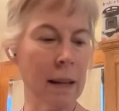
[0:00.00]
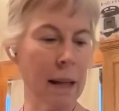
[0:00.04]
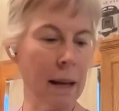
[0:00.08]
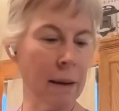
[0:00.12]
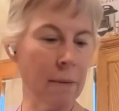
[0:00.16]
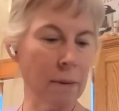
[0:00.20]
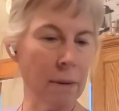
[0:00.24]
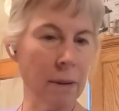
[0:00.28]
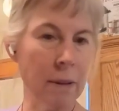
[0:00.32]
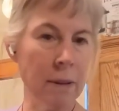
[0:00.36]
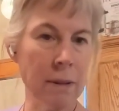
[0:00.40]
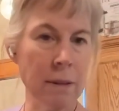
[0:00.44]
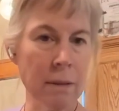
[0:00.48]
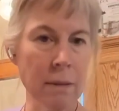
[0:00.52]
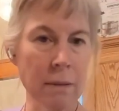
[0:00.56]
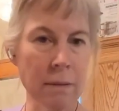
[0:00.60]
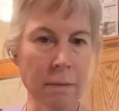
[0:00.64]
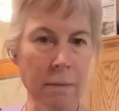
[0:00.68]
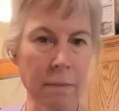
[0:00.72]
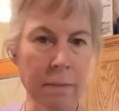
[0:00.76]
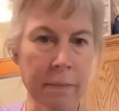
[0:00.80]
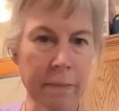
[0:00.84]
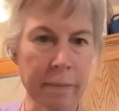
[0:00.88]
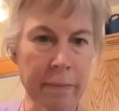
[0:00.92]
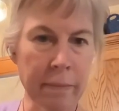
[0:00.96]
That one,
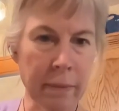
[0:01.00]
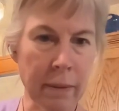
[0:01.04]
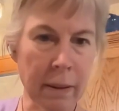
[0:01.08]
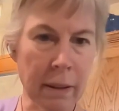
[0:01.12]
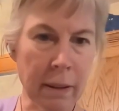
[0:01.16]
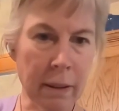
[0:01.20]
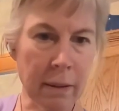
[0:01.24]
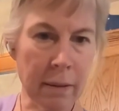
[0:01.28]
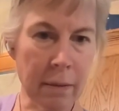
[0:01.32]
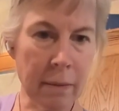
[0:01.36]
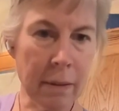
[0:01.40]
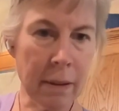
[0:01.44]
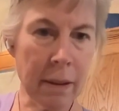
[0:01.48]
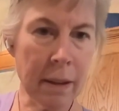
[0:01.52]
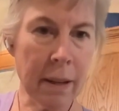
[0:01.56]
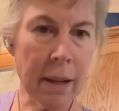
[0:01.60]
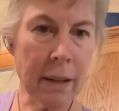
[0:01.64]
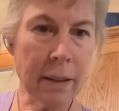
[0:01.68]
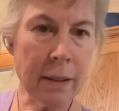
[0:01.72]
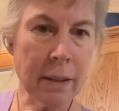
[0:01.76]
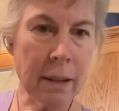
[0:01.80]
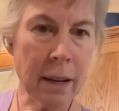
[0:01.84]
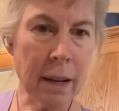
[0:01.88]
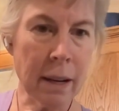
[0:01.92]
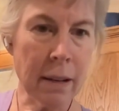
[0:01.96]
well,
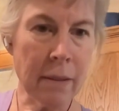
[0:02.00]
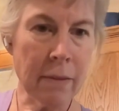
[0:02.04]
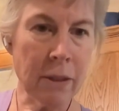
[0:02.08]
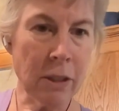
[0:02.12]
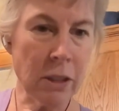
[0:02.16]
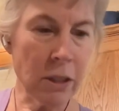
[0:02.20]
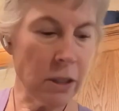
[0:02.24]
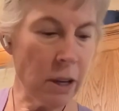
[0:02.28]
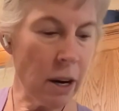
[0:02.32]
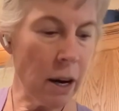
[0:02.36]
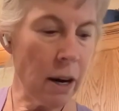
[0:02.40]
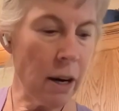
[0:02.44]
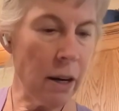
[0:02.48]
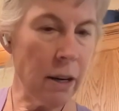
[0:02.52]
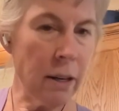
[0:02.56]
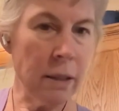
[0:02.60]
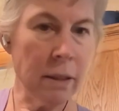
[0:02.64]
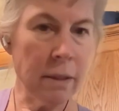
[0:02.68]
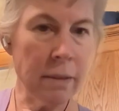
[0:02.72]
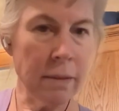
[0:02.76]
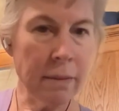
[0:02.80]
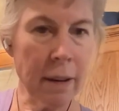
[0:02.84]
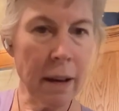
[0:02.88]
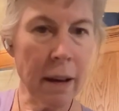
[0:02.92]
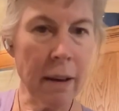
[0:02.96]
that's kind of a
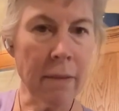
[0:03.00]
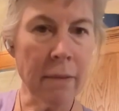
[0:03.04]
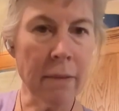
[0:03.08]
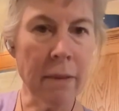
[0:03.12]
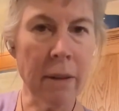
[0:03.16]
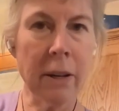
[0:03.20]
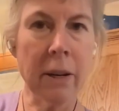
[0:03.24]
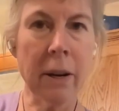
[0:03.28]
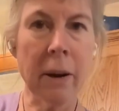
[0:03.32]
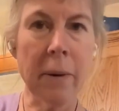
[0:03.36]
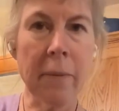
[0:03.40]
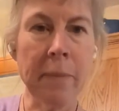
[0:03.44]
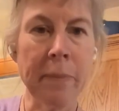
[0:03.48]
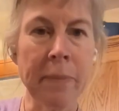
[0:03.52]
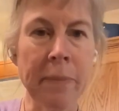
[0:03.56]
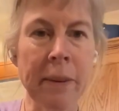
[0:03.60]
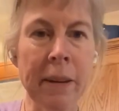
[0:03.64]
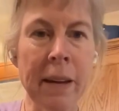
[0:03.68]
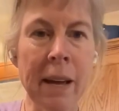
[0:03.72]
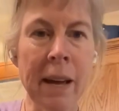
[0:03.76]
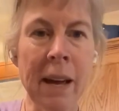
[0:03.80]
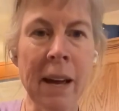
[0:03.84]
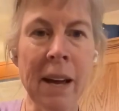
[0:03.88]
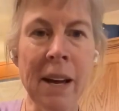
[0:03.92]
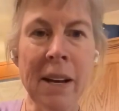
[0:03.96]
star. Yeah, there you go.
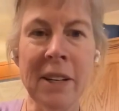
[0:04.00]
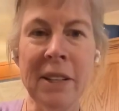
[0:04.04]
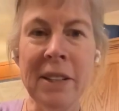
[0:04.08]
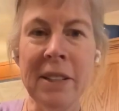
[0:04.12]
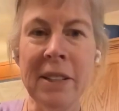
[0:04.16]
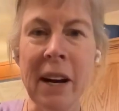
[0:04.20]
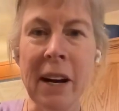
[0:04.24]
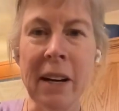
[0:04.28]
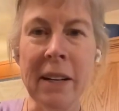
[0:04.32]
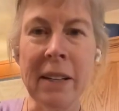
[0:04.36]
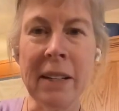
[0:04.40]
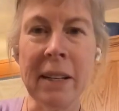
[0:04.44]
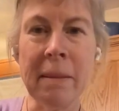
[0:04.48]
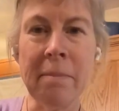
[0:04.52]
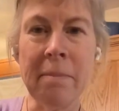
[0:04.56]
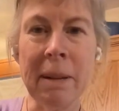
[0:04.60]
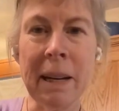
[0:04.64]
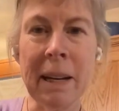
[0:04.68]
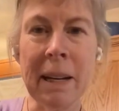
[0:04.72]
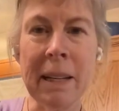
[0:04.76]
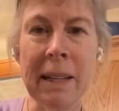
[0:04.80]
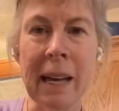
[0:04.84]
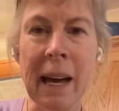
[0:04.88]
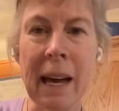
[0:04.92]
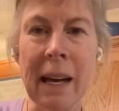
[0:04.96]
Star tip
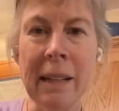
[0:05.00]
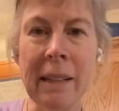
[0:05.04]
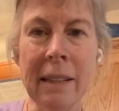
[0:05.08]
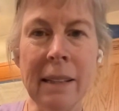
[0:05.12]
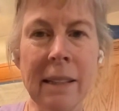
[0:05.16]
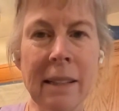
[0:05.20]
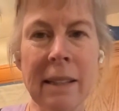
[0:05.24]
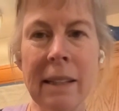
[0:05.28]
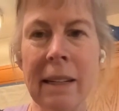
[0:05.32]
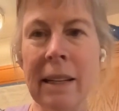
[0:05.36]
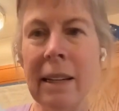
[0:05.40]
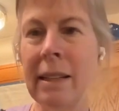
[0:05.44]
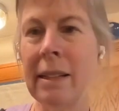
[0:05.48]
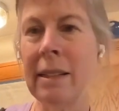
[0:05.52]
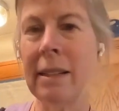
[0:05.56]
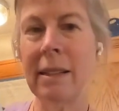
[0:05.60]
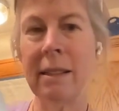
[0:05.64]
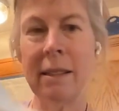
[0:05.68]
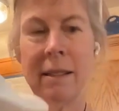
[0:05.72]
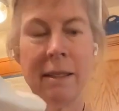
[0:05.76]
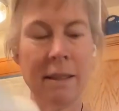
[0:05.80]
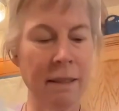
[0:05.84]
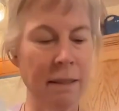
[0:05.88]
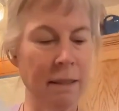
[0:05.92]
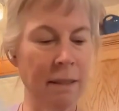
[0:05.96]
like that.
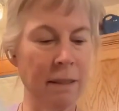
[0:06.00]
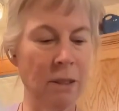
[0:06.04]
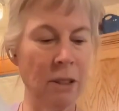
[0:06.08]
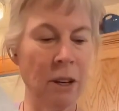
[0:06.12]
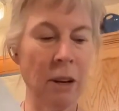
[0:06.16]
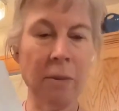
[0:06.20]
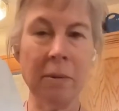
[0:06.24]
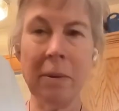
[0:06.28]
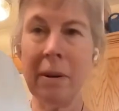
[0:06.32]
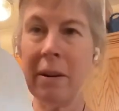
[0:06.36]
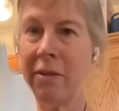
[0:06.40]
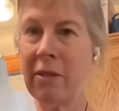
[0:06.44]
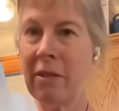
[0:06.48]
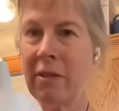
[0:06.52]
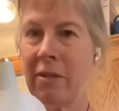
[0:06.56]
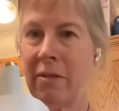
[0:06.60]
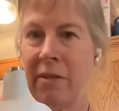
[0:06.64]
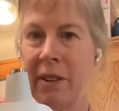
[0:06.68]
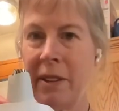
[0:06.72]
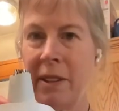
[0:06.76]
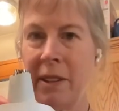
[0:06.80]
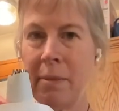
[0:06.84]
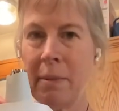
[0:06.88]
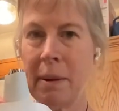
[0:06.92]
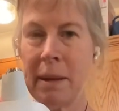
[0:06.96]
And so whatever
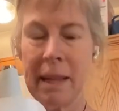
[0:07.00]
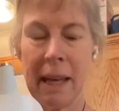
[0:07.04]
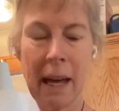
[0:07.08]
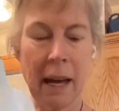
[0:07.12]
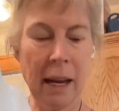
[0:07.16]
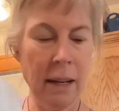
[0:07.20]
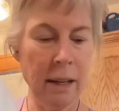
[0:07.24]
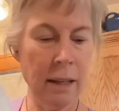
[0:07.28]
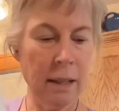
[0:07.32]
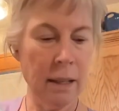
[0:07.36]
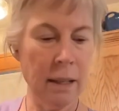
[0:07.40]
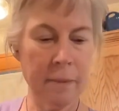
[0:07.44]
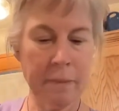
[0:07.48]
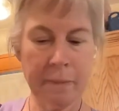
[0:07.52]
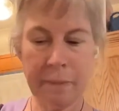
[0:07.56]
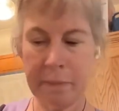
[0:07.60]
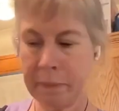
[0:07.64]
fits with that.